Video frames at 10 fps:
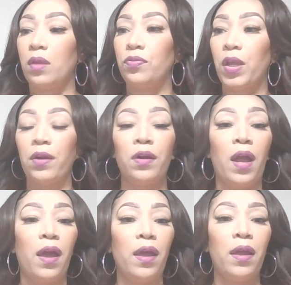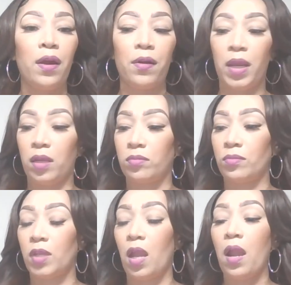They're erring.
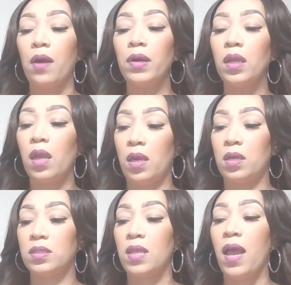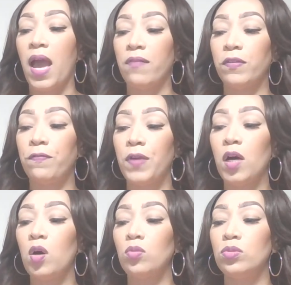Erring is having
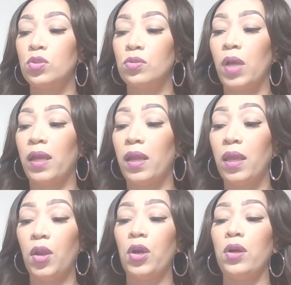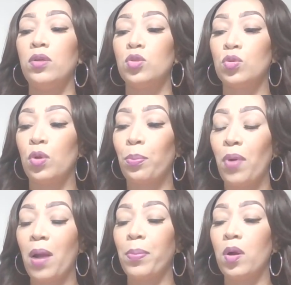failed to adhere to the
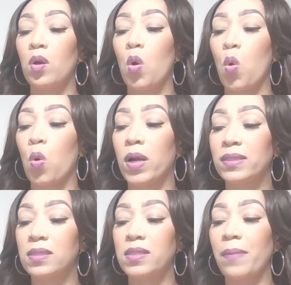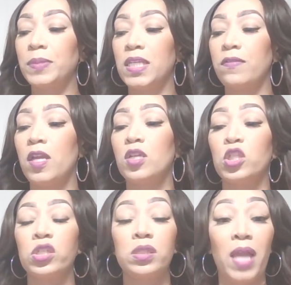proper or accepted
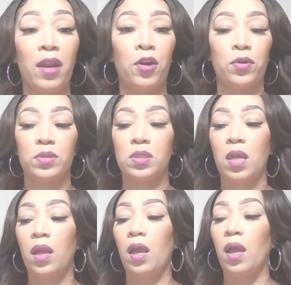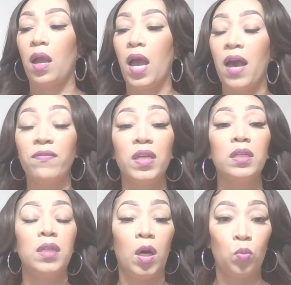standards,
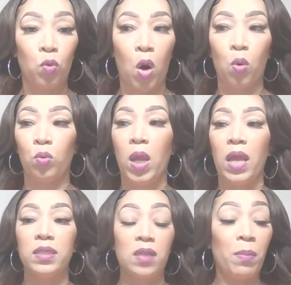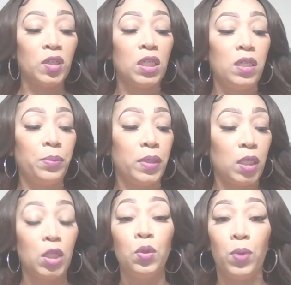having done wrong. Some are
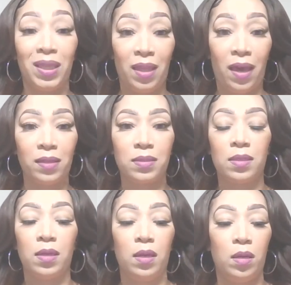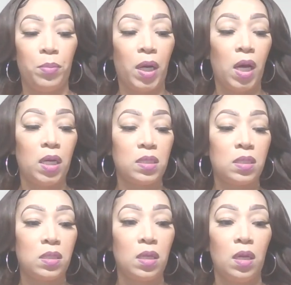deliberately doing that
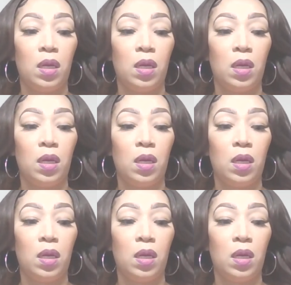because